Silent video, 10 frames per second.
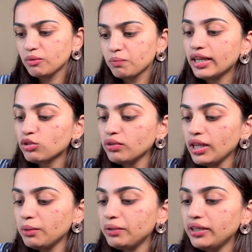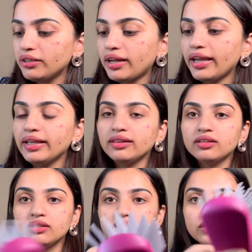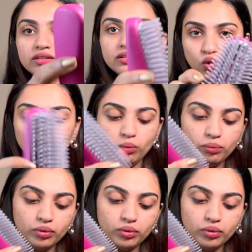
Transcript: Next one, I'll be trying the comb.